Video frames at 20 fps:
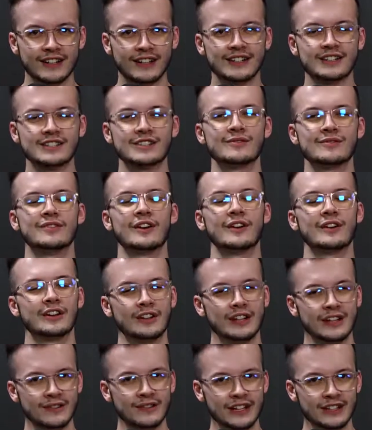It's a very good
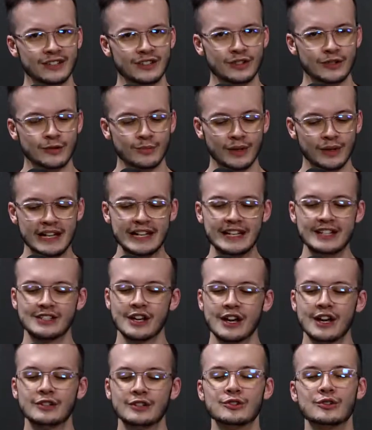evening to you. Please
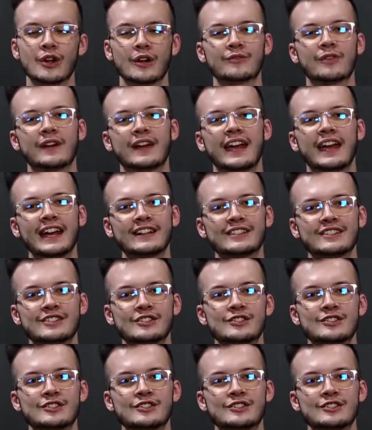do not forget